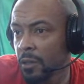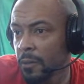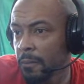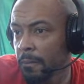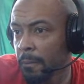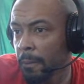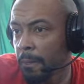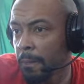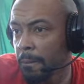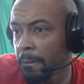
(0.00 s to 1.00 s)
Go
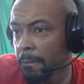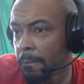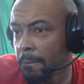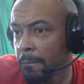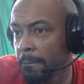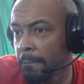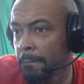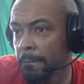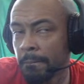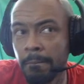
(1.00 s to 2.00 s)
XLR.
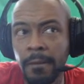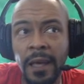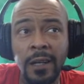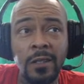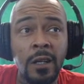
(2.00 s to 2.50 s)
It's an